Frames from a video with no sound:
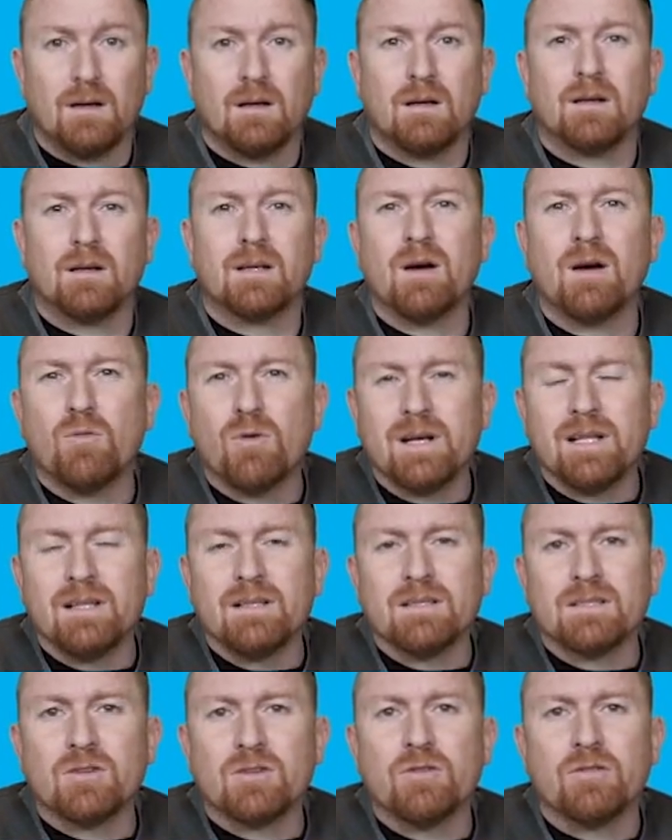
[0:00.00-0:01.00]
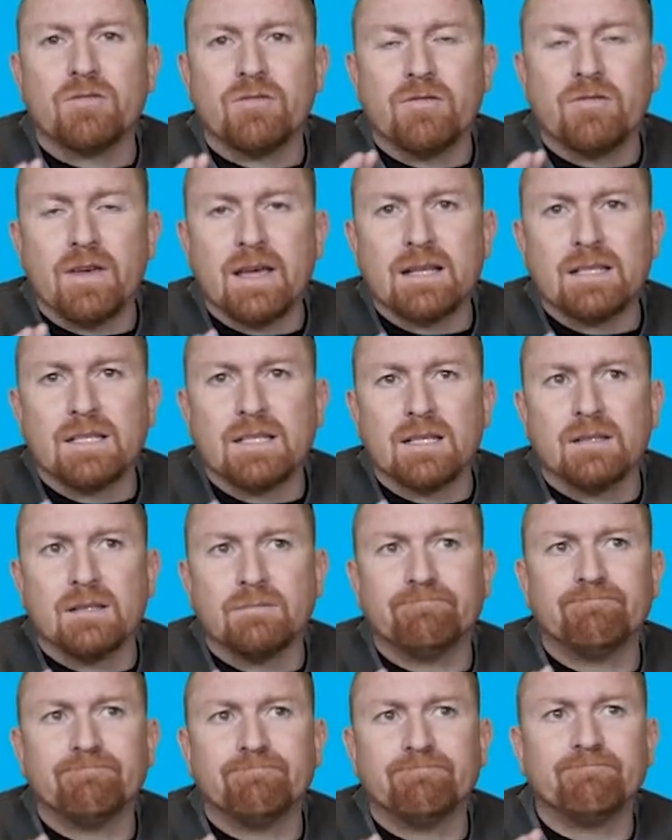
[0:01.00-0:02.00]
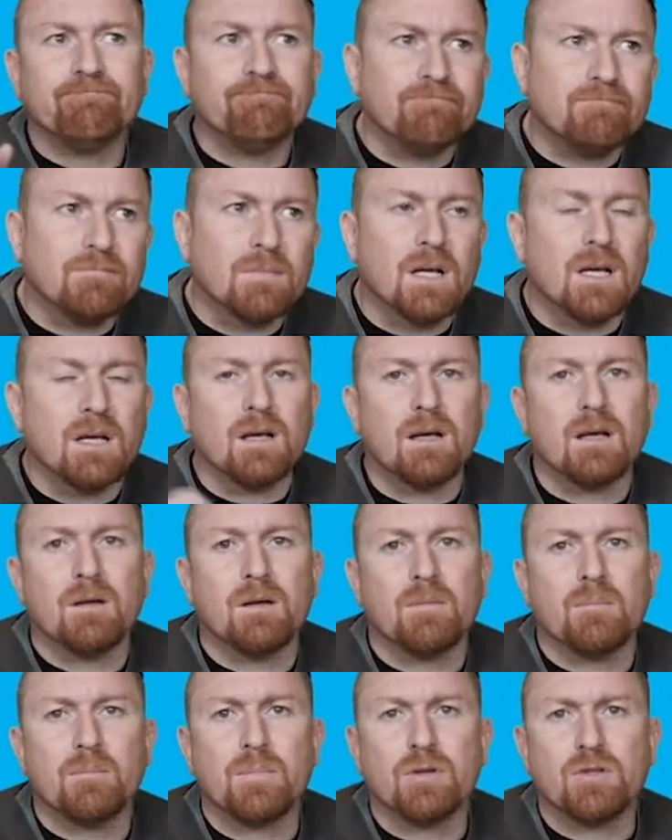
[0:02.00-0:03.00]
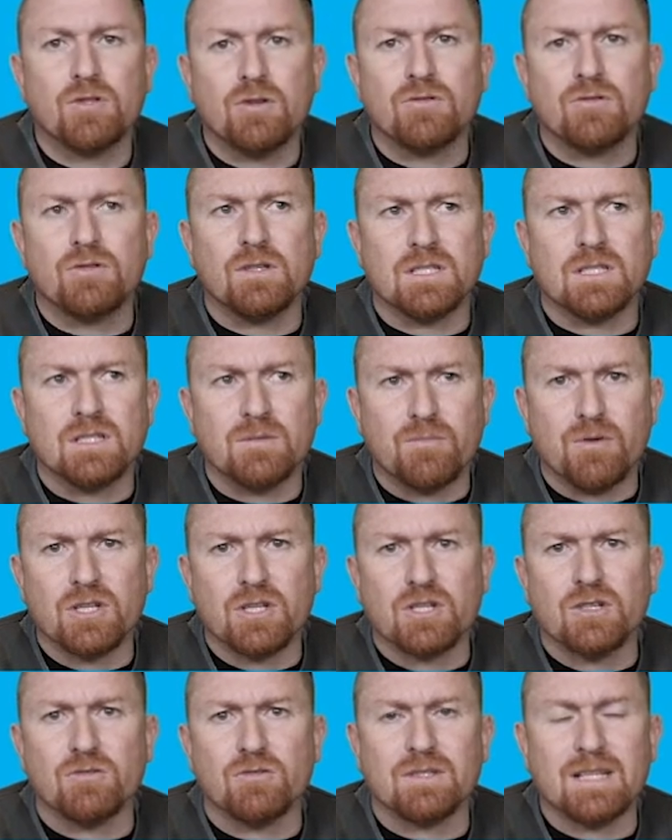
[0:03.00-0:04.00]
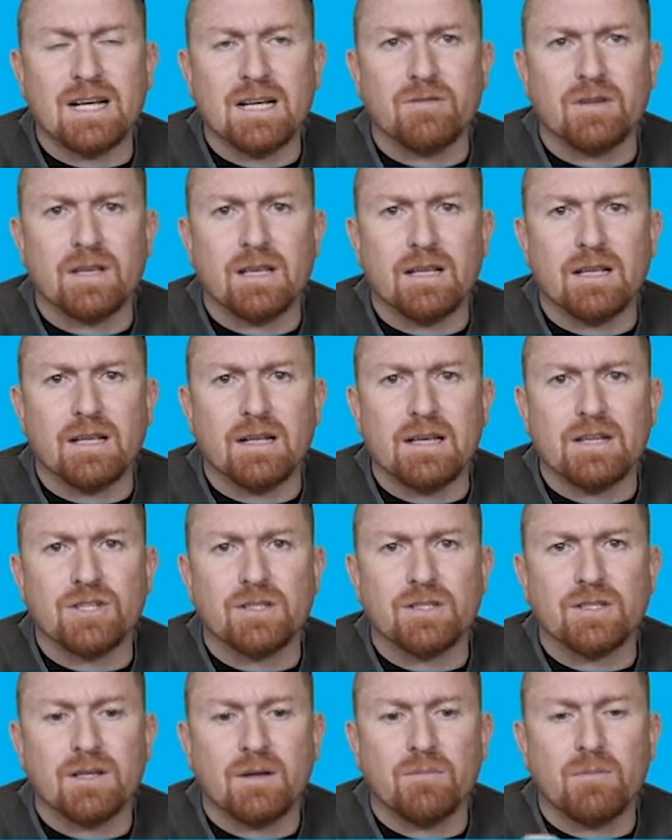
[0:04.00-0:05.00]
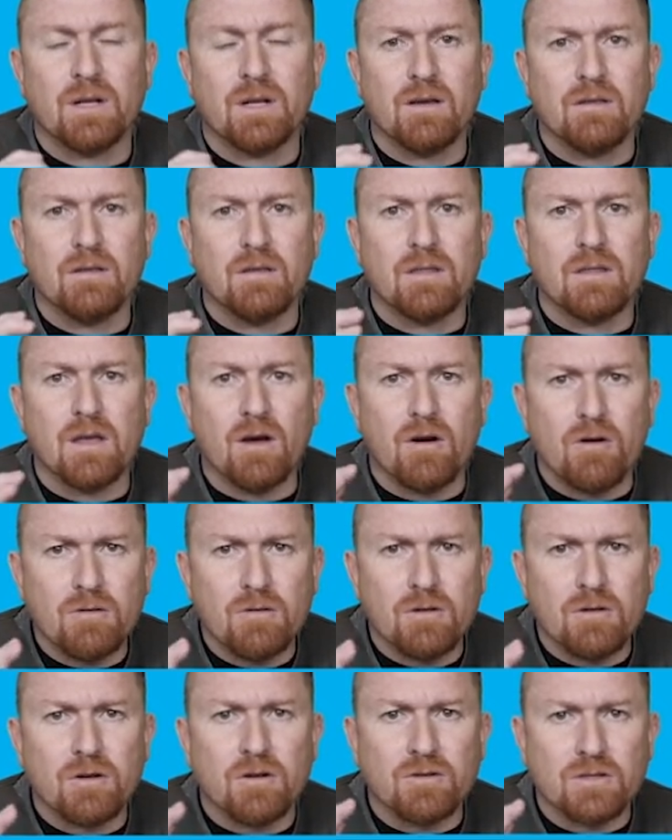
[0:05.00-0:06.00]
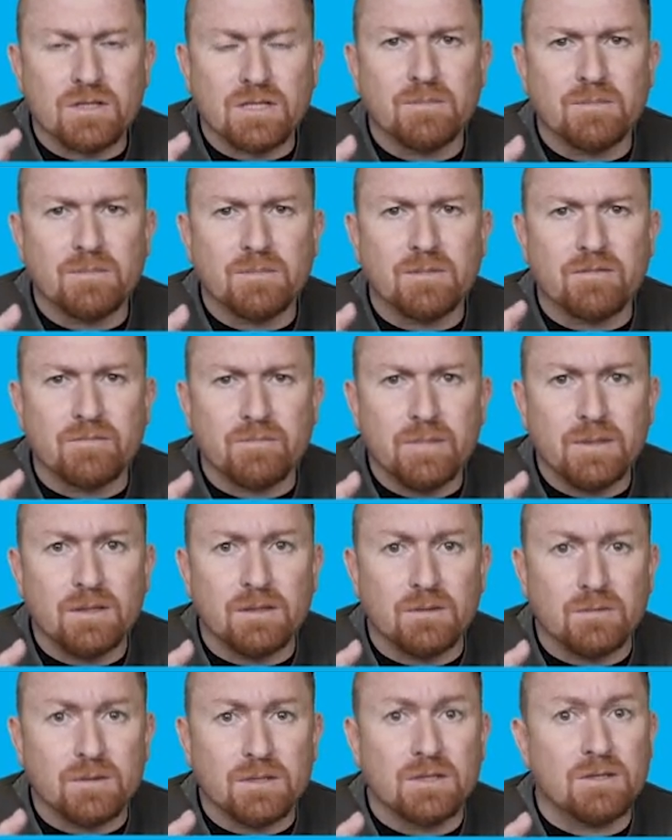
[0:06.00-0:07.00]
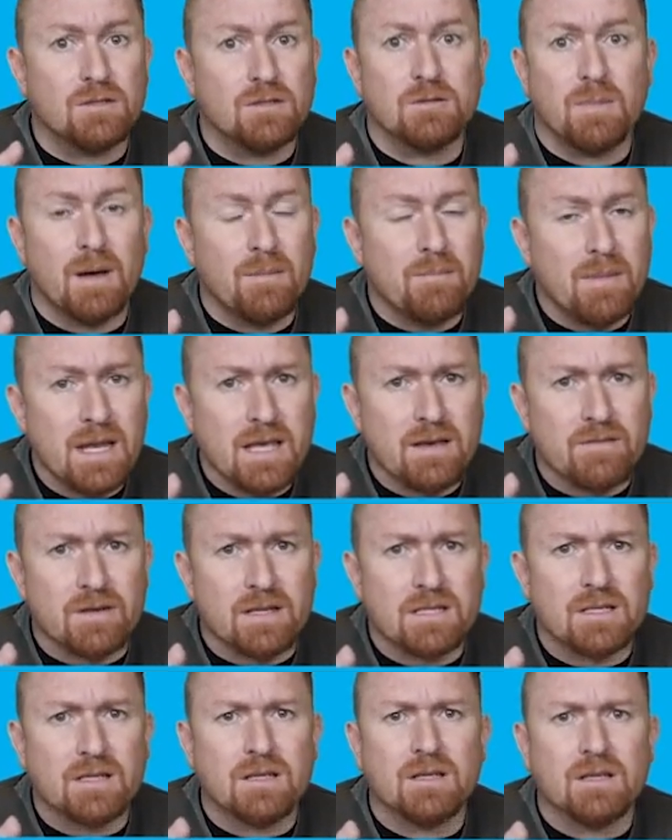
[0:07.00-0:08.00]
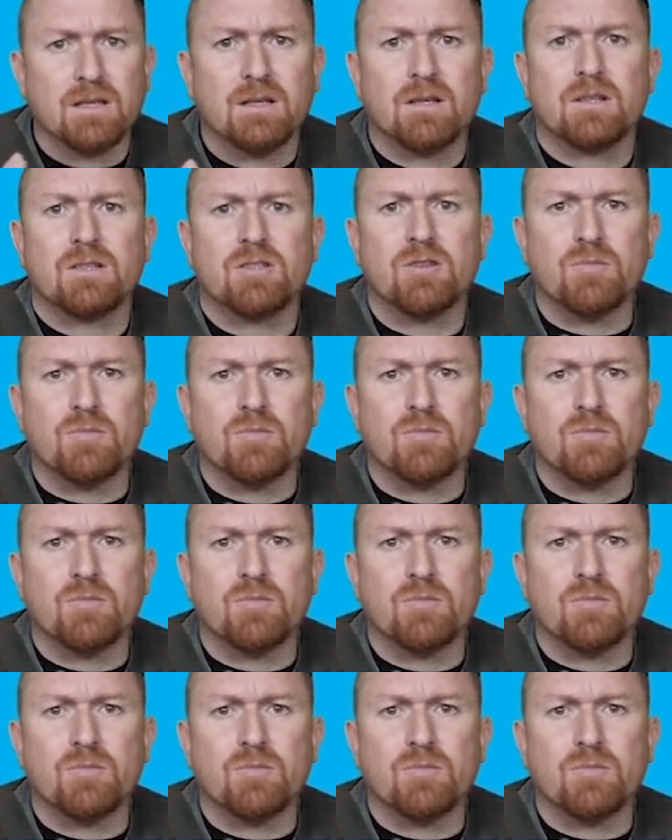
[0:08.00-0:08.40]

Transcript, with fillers: Now what else could affect pituitary suppression or downregulation and we know that the oral contraceptive pill which is used by many of us to